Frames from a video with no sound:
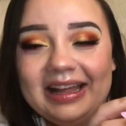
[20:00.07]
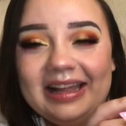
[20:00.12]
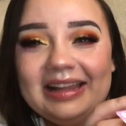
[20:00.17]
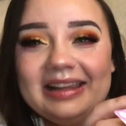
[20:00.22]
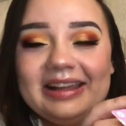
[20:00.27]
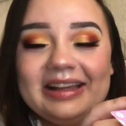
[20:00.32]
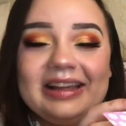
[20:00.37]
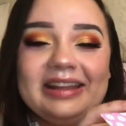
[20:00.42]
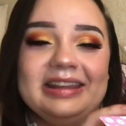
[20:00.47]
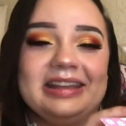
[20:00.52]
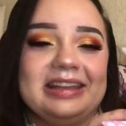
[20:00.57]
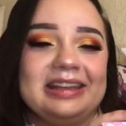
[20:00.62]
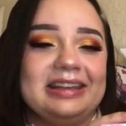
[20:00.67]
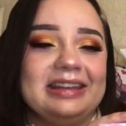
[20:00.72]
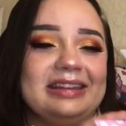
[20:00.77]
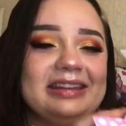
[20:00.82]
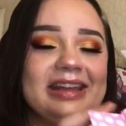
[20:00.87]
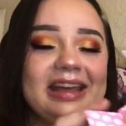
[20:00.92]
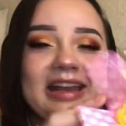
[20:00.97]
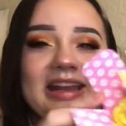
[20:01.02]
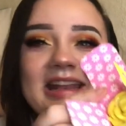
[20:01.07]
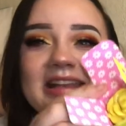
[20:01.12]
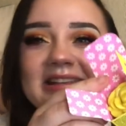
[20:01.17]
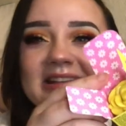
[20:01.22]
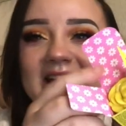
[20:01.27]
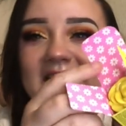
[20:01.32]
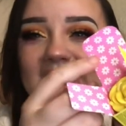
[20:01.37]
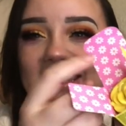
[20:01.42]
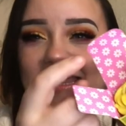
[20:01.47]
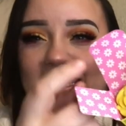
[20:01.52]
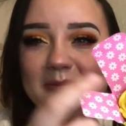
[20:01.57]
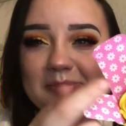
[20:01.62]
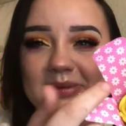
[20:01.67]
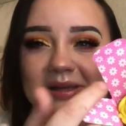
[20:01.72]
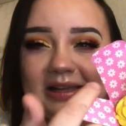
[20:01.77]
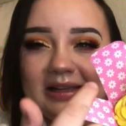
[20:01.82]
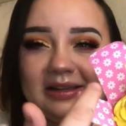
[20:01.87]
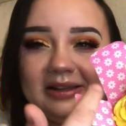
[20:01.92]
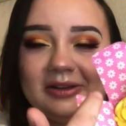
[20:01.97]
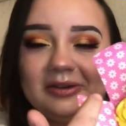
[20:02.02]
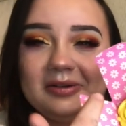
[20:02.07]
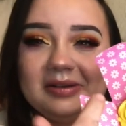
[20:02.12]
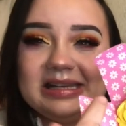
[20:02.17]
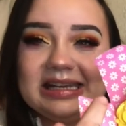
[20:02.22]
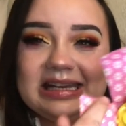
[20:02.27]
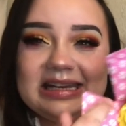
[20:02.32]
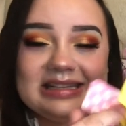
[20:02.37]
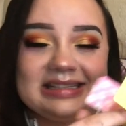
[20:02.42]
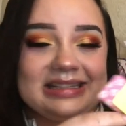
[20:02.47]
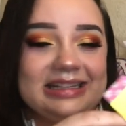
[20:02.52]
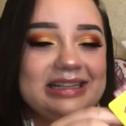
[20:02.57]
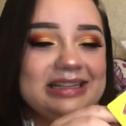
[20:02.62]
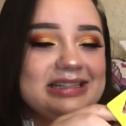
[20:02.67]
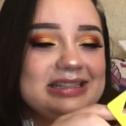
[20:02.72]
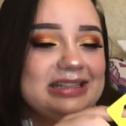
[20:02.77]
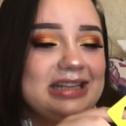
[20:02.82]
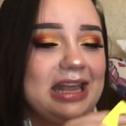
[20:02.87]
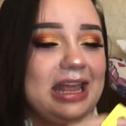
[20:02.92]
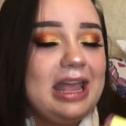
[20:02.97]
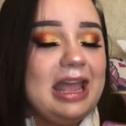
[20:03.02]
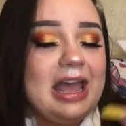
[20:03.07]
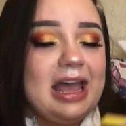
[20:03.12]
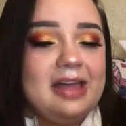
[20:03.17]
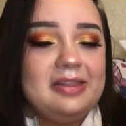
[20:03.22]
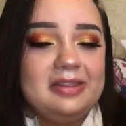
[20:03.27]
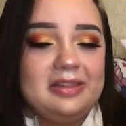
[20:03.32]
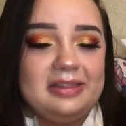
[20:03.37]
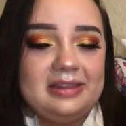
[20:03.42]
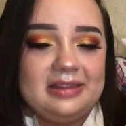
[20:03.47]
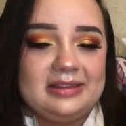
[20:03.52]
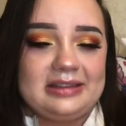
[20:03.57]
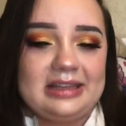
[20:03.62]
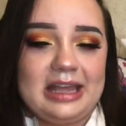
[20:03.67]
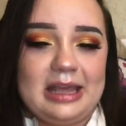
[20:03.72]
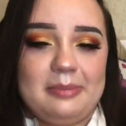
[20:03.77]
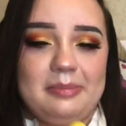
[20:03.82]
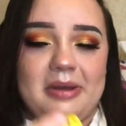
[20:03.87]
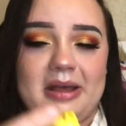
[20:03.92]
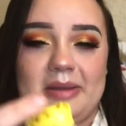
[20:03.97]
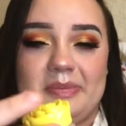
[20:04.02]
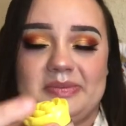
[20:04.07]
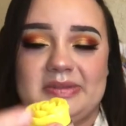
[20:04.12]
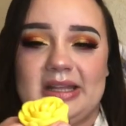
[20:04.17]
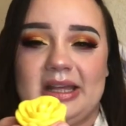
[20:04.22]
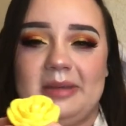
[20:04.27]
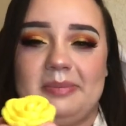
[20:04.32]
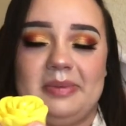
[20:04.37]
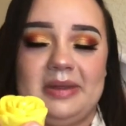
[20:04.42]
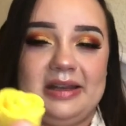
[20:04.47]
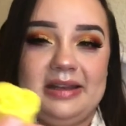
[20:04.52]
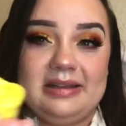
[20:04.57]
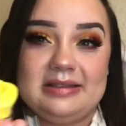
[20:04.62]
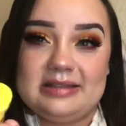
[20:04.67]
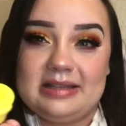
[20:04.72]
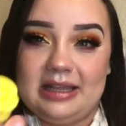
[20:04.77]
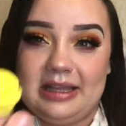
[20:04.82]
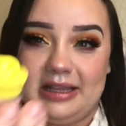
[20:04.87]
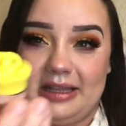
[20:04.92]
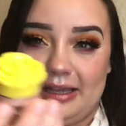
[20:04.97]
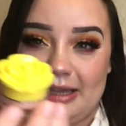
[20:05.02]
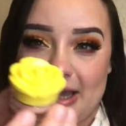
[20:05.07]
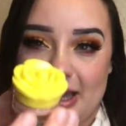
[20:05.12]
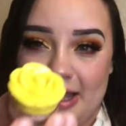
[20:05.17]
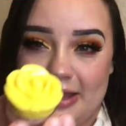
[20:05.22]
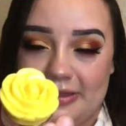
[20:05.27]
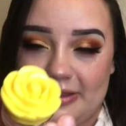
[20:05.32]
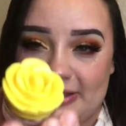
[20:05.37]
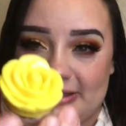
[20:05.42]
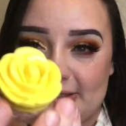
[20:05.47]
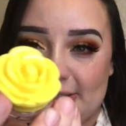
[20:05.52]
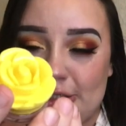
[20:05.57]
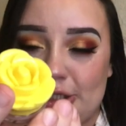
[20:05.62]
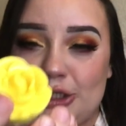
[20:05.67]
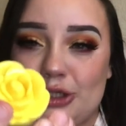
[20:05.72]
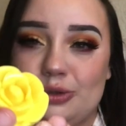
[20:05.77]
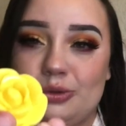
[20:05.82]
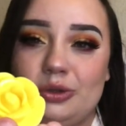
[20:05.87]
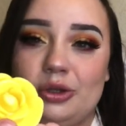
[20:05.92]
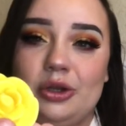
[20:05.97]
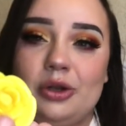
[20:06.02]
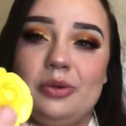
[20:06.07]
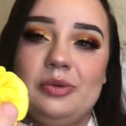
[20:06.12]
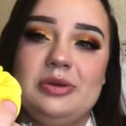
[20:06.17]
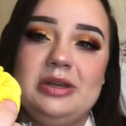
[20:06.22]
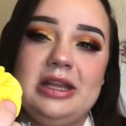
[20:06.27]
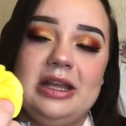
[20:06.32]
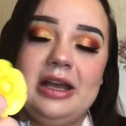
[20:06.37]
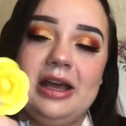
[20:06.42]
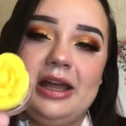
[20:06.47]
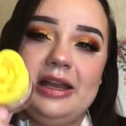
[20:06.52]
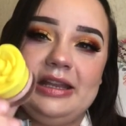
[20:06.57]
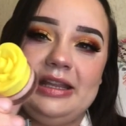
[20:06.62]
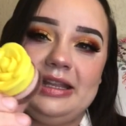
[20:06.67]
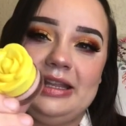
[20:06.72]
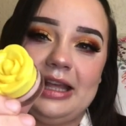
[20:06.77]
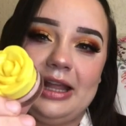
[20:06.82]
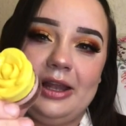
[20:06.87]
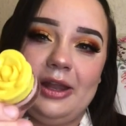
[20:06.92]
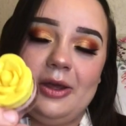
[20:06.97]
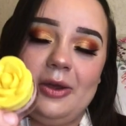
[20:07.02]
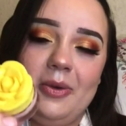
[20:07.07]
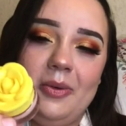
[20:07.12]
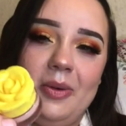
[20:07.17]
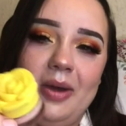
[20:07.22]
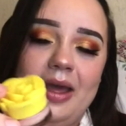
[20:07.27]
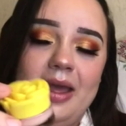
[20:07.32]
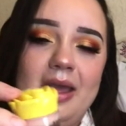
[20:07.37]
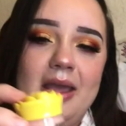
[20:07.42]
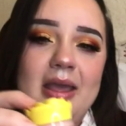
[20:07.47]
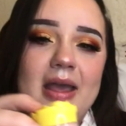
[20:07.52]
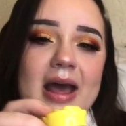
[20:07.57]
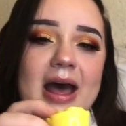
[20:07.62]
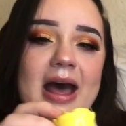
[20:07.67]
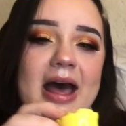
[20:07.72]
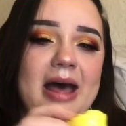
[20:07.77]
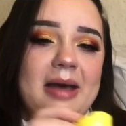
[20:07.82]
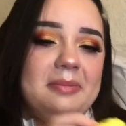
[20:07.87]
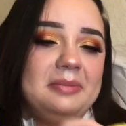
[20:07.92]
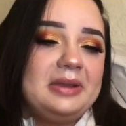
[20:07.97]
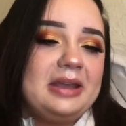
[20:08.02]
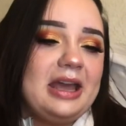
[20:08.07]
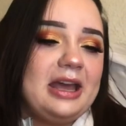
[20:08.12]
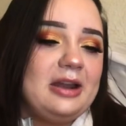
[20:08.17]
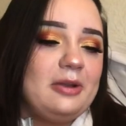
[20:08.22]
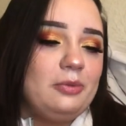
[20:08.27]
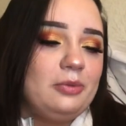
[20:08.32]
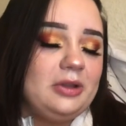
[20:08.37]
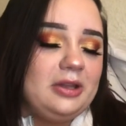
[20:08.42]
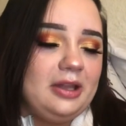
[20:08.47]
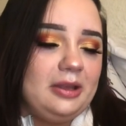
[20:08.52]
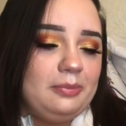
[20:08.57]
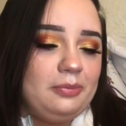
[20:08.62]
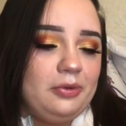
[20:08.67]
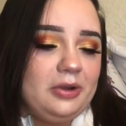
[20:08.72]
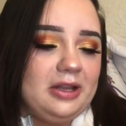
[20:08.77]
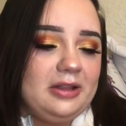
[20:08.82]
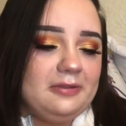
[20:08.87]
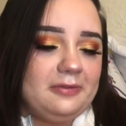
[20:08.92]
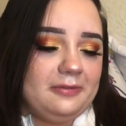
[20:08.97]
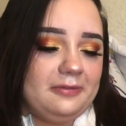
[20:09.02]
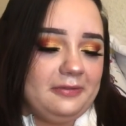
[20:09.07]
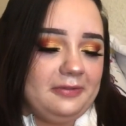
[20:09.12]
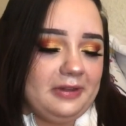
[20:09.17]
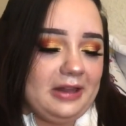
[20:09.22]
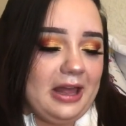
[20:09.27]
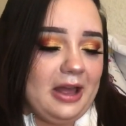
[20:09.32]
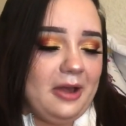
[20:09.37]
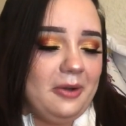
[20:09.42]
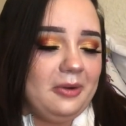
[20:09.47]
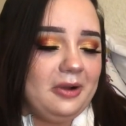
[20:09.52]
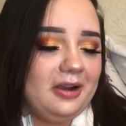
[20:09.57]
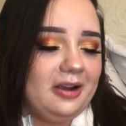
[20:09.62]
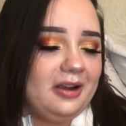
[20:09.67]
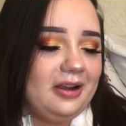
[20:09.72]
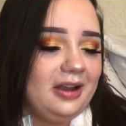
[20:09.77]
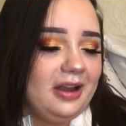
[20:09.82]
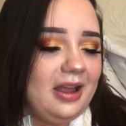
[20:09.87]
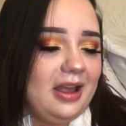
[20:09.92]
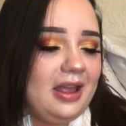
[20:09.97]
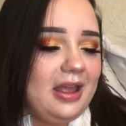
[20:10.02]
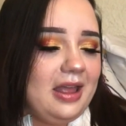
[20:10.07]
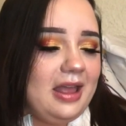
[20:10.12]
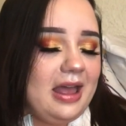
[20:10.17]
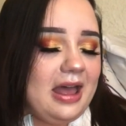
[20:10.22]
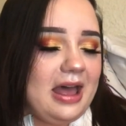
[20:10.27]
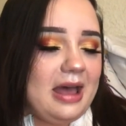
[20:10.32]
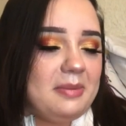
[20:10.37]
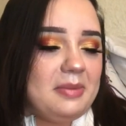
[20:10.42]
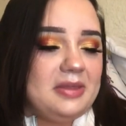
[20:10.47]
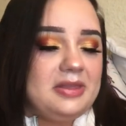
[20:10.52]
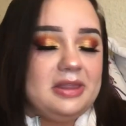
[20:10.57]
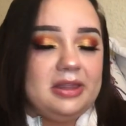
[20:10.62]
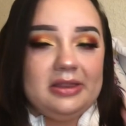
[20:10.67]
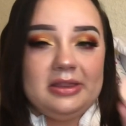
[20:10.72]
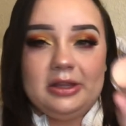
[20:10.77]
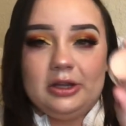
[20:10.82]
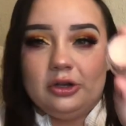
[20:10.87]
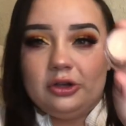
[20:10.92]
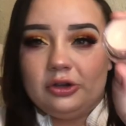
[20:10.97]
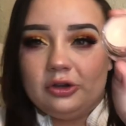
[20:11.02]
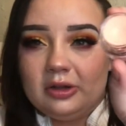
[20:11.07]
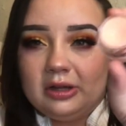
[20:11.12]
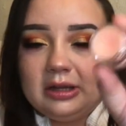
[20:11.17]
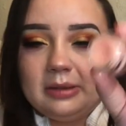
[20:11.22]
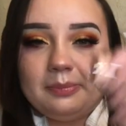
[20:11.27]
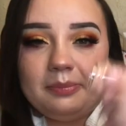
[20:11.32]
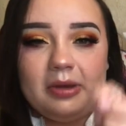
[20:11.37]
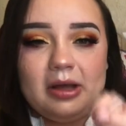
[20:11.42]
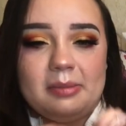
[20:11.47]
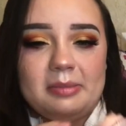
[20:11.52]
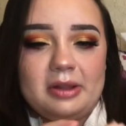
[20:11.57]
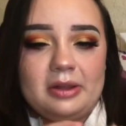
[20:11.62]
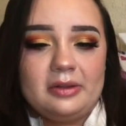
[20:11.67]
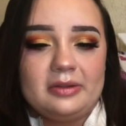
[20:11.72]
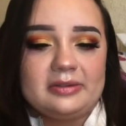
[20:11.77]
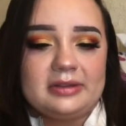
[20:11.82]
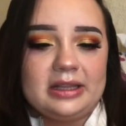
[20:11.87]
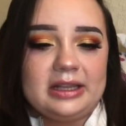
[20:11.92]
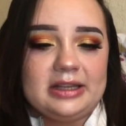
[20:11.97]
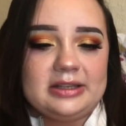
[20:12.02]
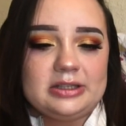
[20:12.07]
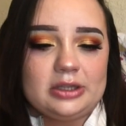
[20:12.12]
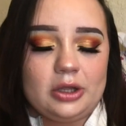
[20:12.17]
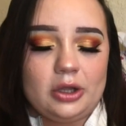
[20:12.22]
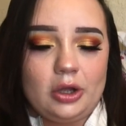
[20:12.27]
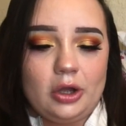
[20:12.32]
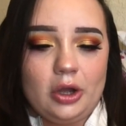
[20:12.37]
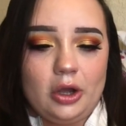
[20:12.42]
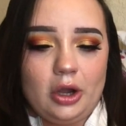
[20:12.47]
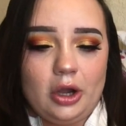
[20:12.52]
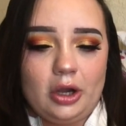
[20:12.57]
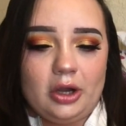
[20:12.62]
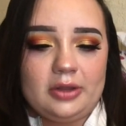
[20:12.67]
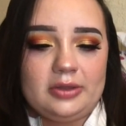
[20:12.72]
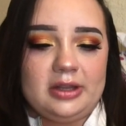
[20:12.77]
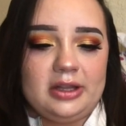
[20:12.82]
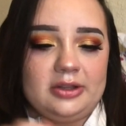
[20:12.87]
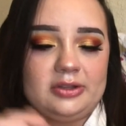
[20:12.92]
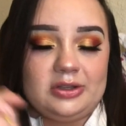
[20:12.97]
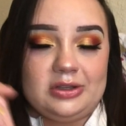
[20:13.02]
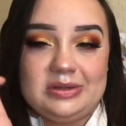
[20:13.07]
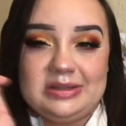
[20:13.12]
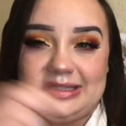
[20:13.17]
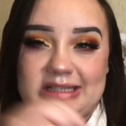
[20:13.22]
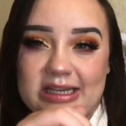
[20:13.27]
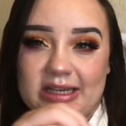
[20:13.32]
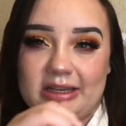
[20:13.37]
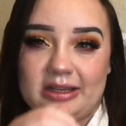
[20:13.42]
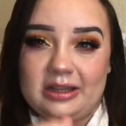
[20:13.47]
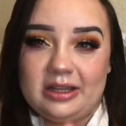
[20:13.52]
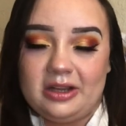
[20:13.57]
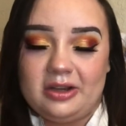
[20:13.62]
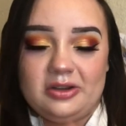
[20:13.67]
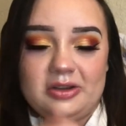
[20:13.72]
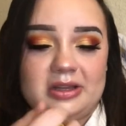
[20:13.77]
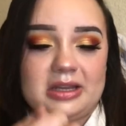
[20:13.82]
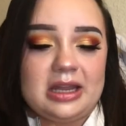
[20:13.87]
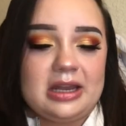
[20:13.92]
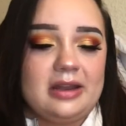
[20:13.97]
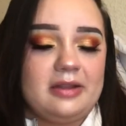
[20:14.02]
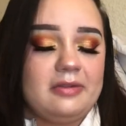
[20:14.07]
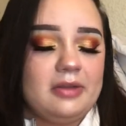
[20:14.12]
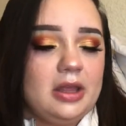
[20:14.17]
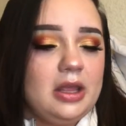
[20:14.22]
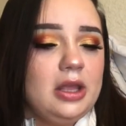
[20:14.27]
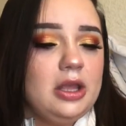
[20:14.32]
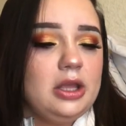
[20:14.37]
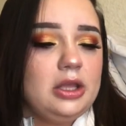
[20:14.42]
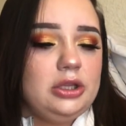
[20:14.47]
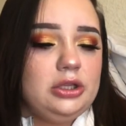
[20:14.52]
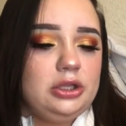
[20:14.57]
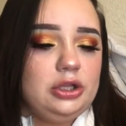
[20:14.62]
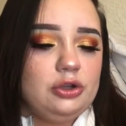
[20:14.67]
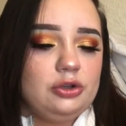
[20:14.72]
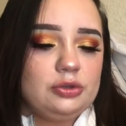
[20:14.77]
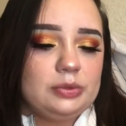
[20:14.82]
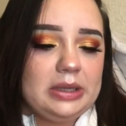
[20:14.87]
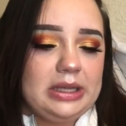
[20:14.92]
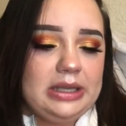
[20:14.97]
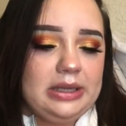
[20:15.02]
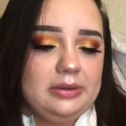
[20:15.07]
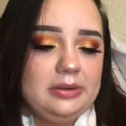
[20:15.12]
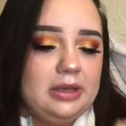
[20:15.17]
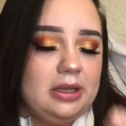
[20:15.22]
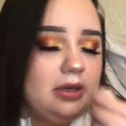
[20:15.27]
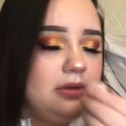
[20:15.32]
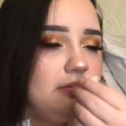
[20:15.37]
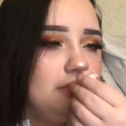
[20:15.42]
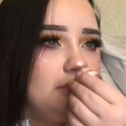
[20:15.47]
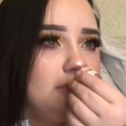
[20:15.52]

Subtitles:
Look on the inside. It's got like pink little daisies, and then this guy pops up and it's like got this cute little neon yellow kind of really pretty flower. And then there's your lip balm. It looks like it's a hard thing, so you dig in there and you kind of use what you need.